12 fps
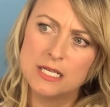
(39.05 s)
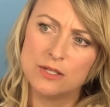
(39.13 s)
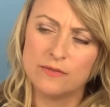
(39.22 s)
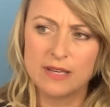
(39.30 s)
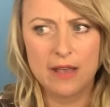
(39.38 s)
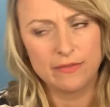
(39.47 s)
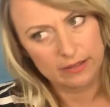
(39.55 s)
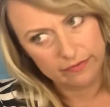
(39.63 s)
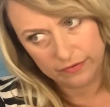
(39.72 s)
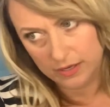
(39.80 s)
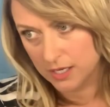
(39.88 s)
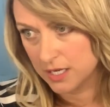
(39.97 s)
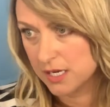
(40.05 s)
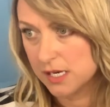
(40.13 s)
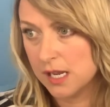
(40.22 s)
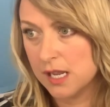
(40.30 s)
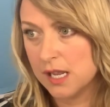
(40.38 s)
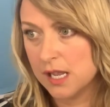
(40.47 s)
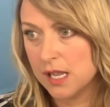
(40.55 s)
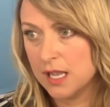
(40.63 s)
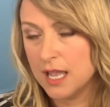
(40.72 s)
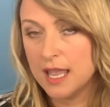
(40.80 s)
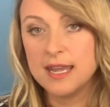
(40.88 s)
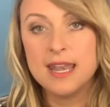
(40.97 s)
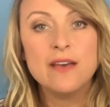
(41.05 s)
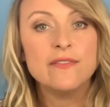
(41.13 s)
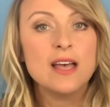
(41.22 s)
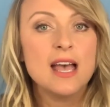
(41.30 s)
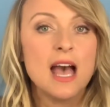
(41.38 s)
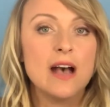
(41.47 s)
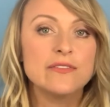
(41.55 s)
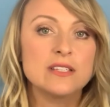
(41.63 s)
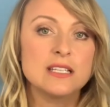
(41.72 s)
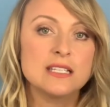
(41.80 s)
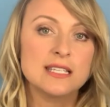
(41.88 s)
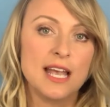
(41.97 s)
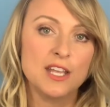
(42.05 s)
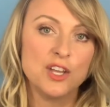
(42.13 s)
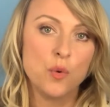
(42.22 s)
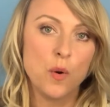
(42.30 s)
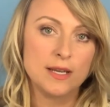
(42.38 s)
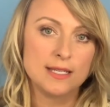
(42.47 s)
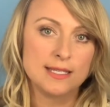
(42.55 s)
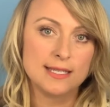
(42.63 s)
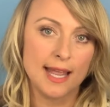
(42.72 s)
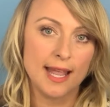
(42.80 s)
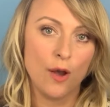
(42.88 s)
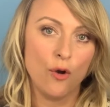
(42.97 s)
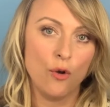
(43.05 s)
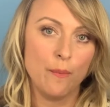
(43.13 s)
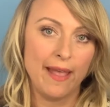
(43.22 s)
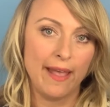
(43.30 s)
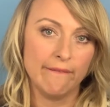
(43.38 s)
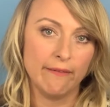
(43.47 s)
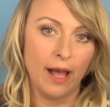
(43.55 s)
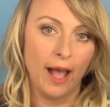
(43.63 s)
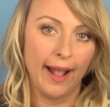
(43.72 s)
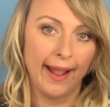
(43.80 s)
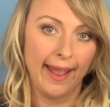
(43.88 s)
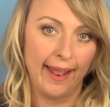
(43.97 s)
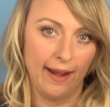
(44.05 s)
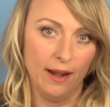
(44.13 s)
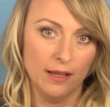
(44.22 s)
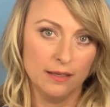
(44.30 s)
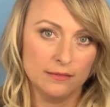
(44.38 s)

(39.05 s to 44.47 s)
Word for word: Don't have to have any fun. Never have to say you want to stay home ever again.